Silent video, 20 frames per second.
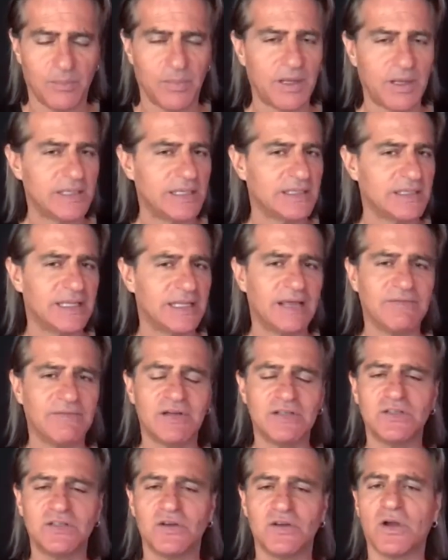but it
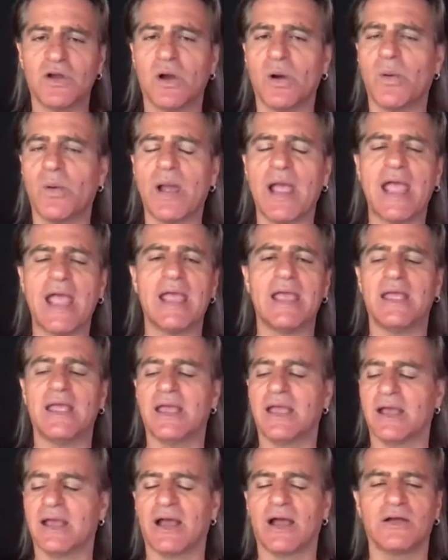never took away
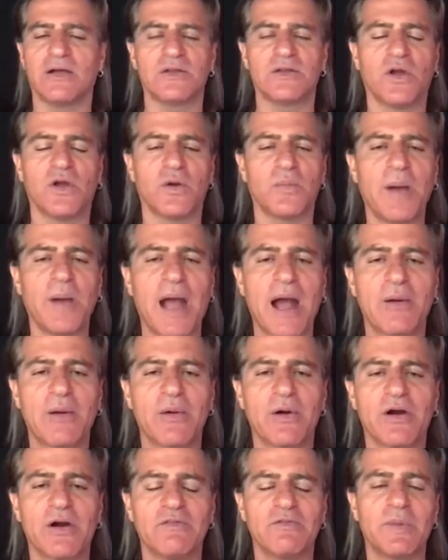your
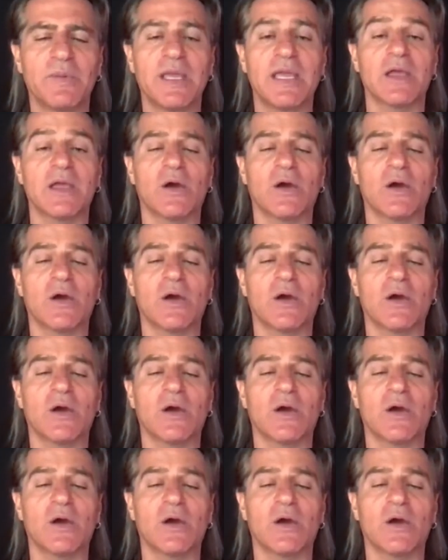power of being